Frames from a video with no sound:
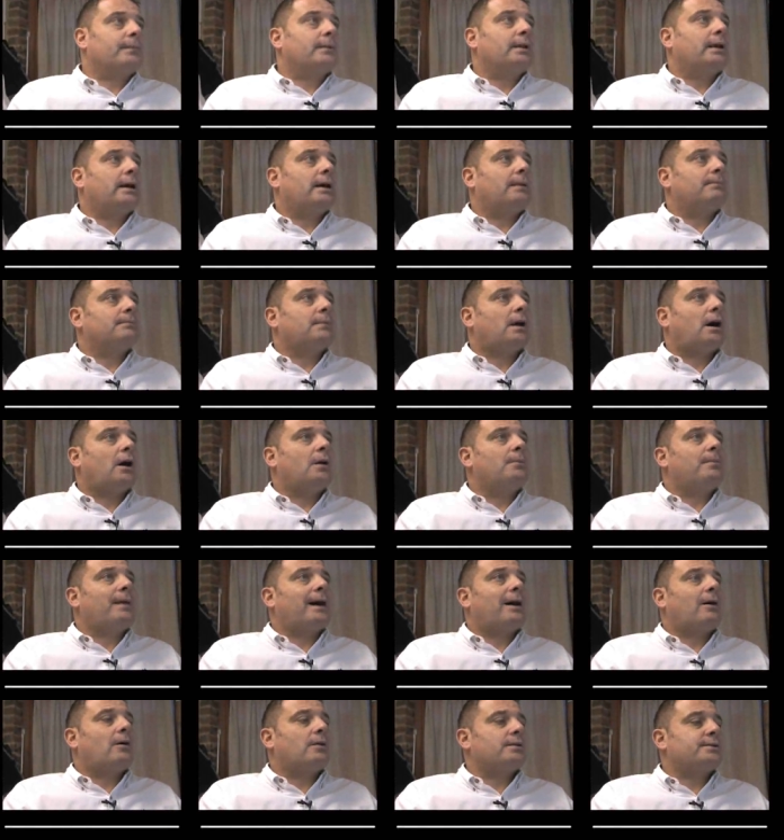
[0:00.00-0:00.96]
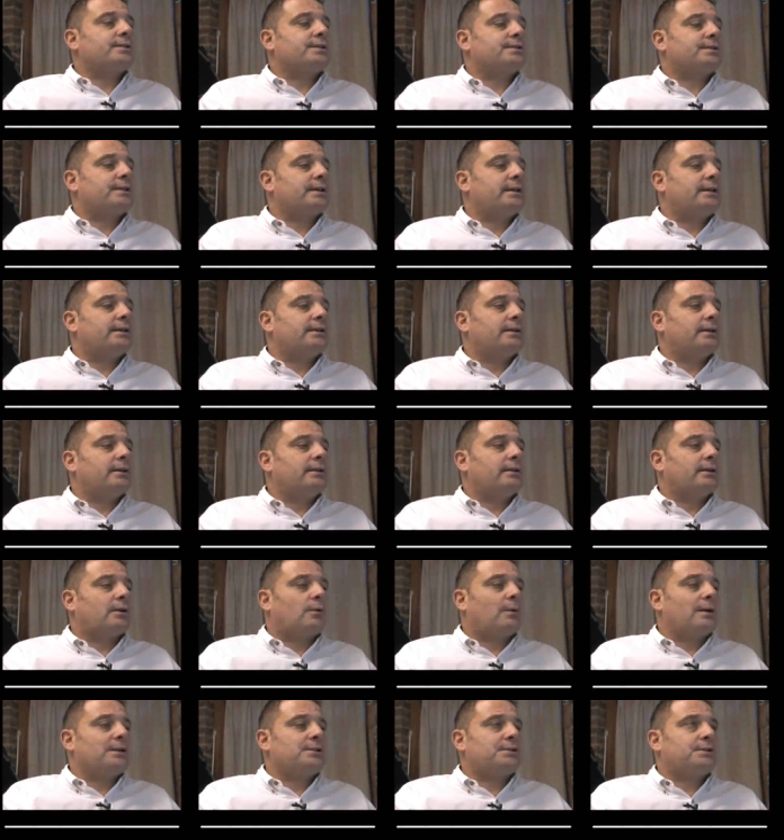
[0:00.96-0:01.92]
Yeah, I hope that answers
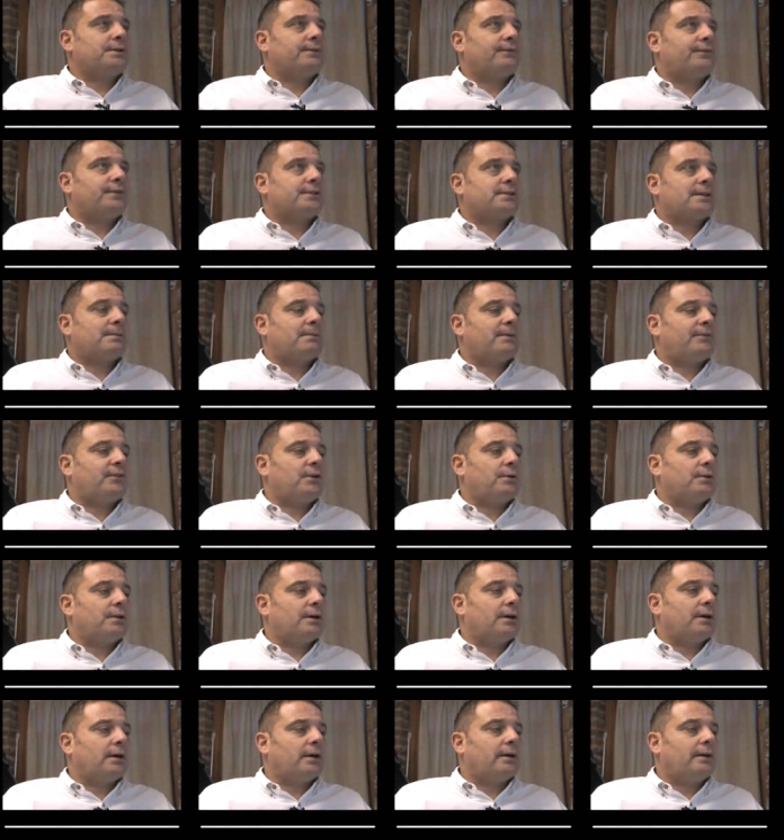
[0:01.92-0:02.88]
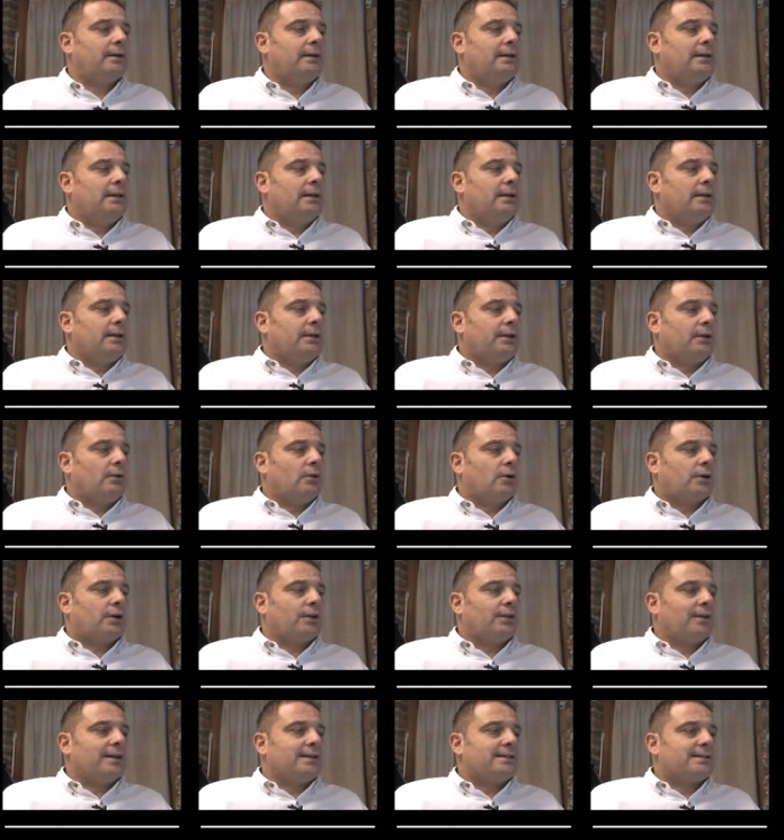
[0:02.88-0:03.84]
the question for some of you that you
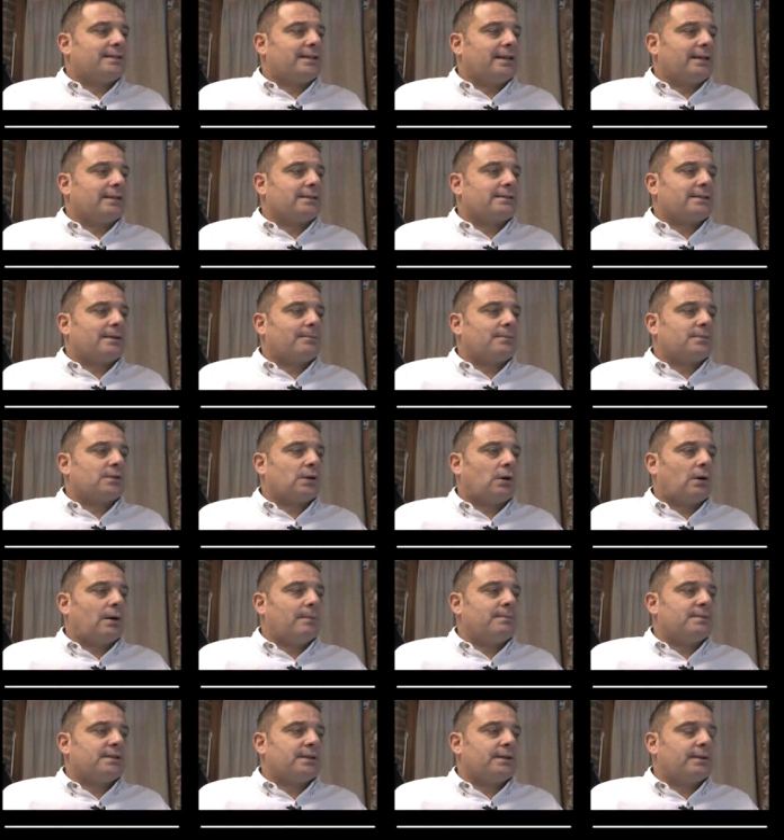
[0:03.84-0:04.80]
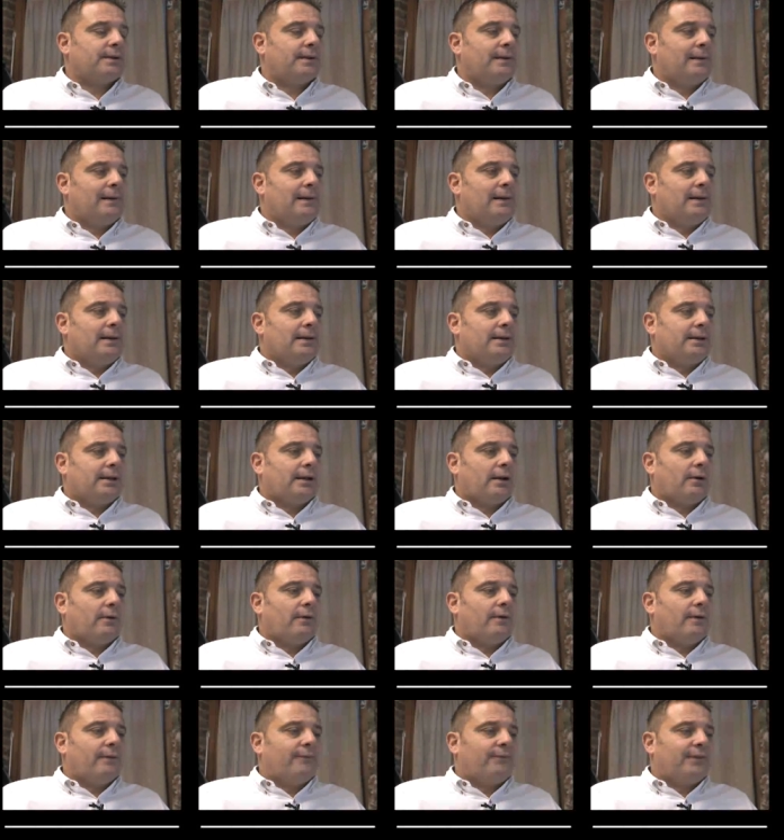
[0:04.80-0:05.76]
look at these things sometimes, and you
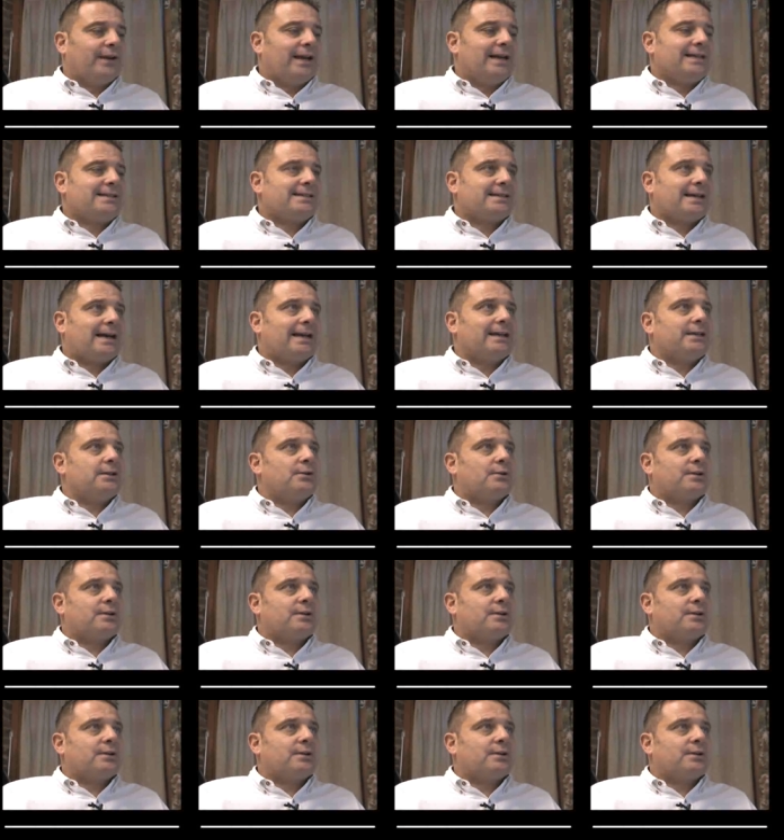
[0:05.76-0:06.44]
know, VSA, you